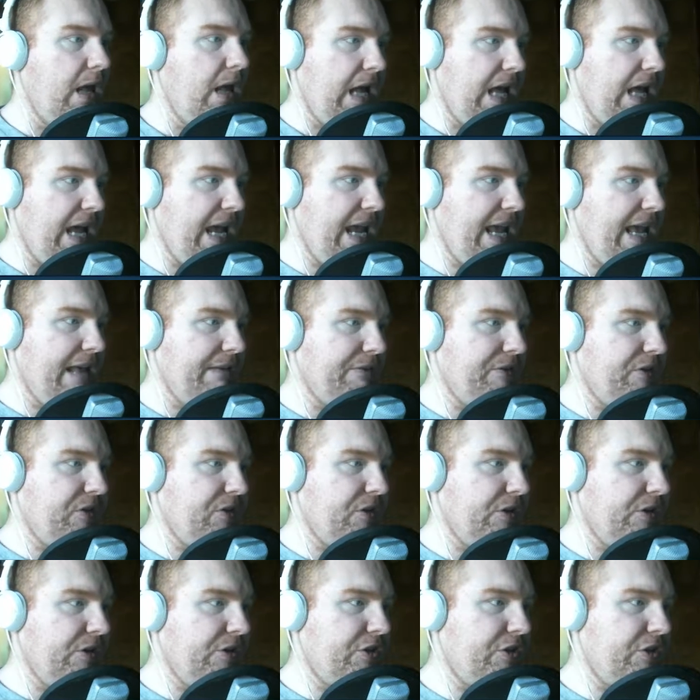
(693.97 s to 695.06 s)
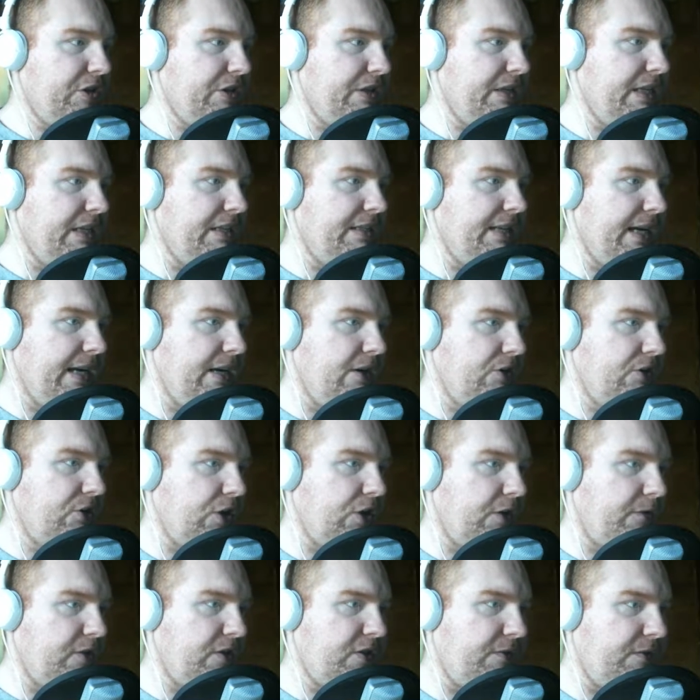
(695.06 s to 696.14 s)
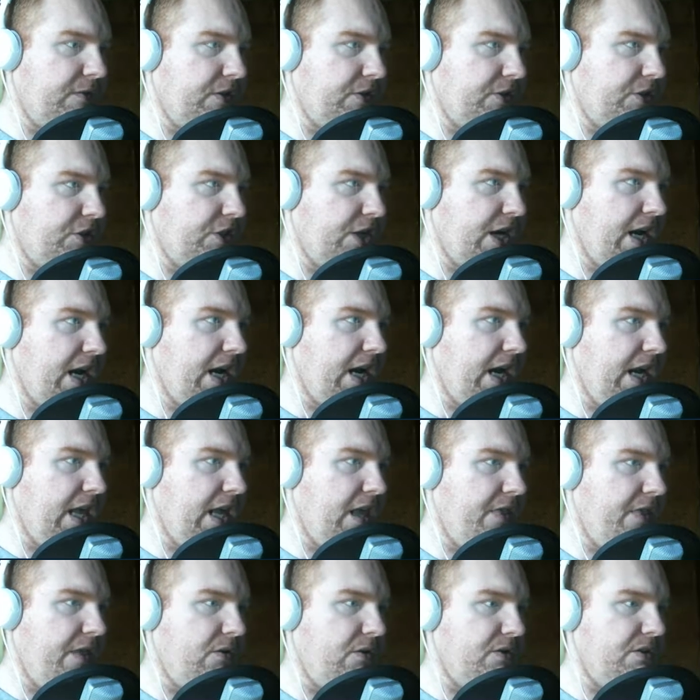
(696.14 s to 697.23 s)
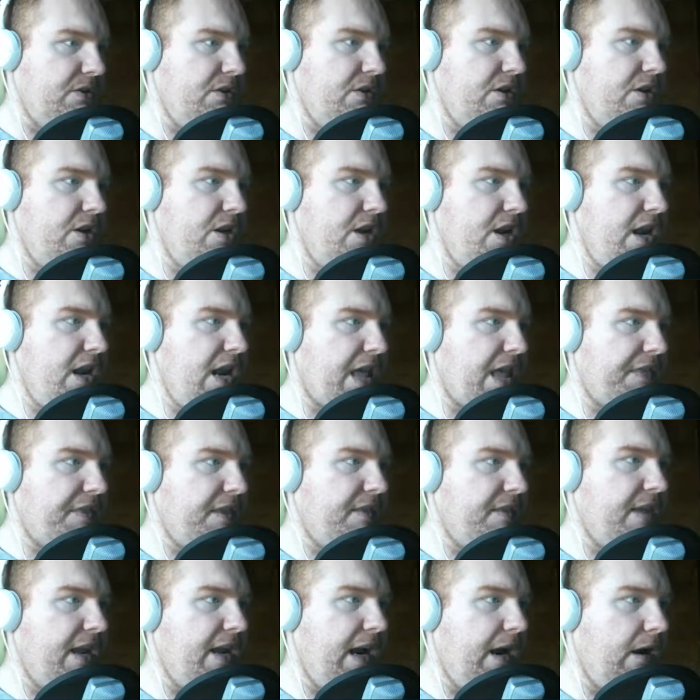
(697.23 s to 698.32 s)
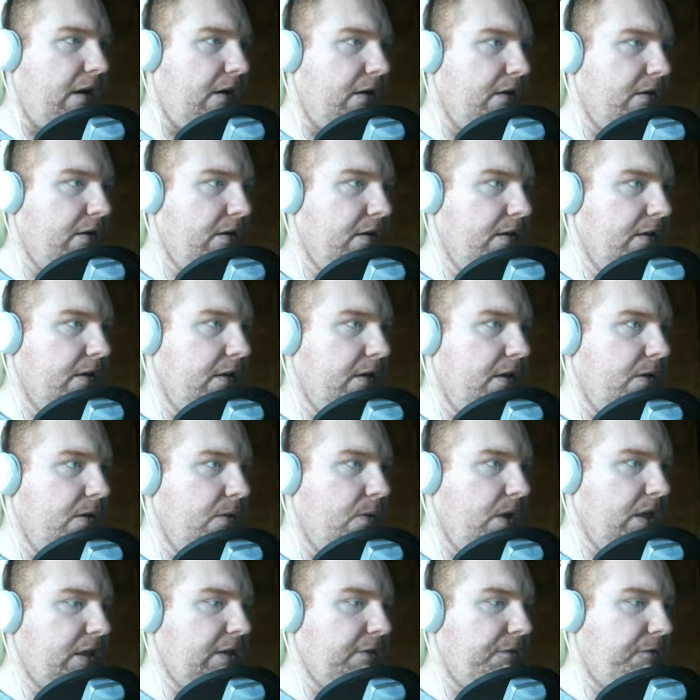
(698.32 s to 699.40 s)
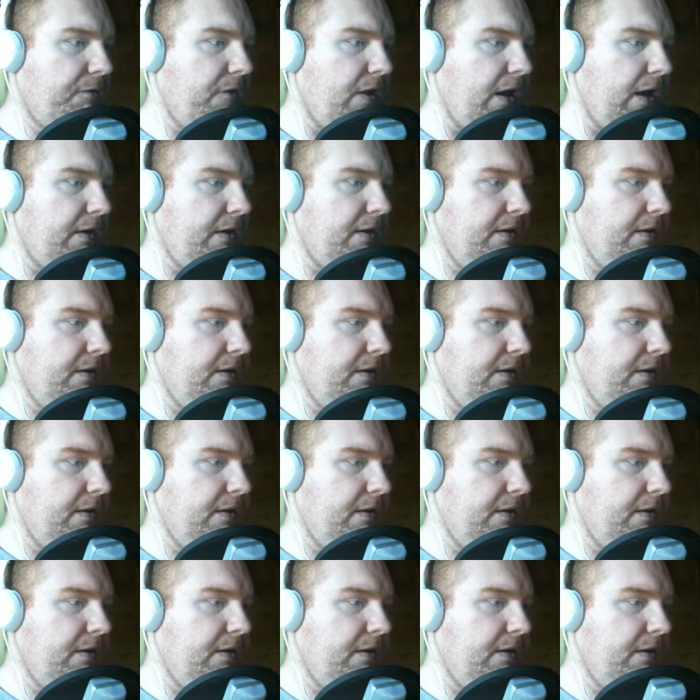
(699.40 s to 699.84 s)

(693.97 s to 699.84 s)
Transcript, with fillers: I have searched the entire surface of this giant island. There was nothing there. What the fuck?